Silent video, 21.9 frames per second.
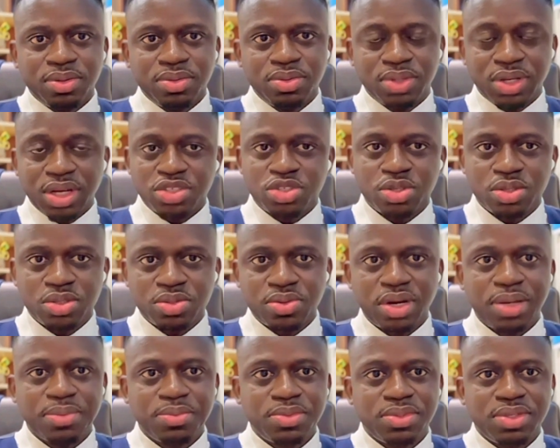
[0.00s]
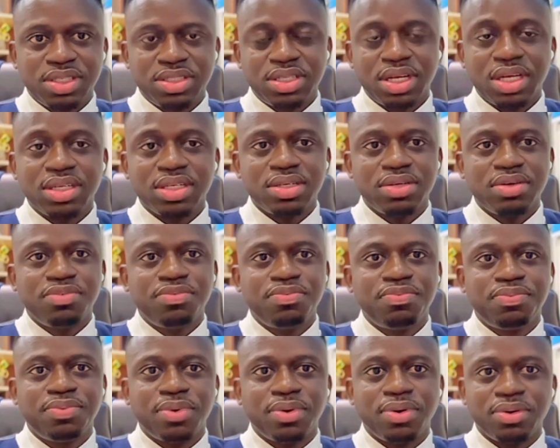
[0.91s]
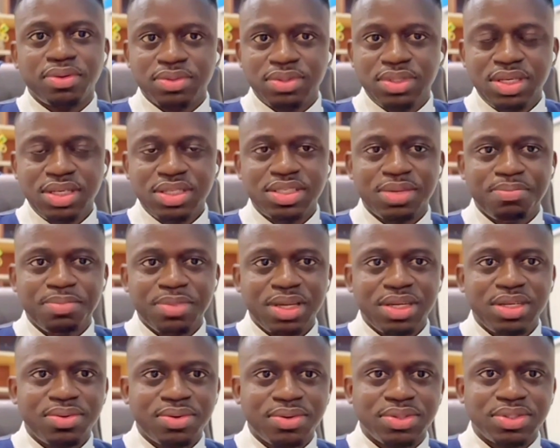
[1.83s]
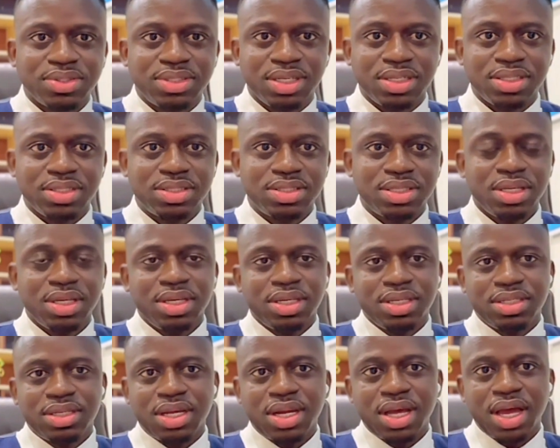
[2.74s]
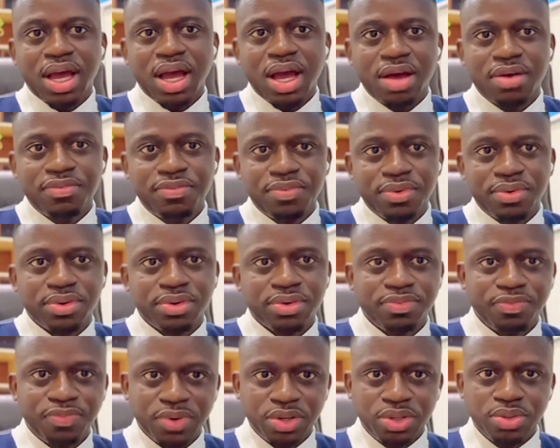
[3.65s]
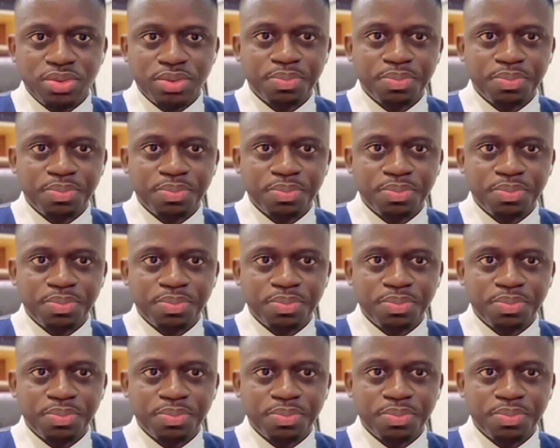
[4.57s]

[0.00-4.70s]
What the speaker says: you can subscribe to the channel for these and many contents that I have for you.